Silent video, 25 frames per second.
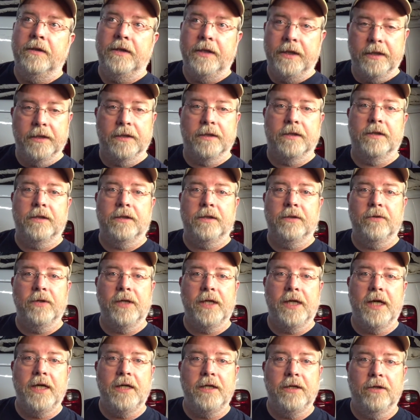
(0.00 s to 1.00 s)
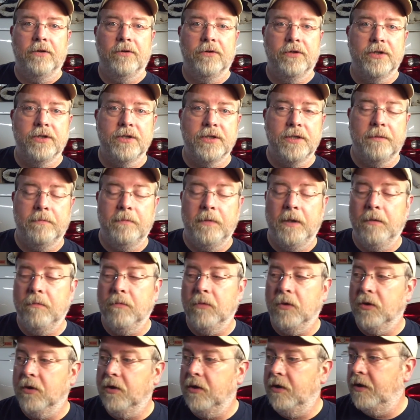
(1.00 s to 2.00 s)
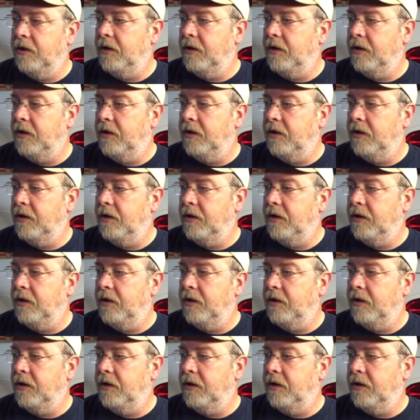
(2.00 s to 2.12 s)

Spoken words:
Yeah, 38 years in September.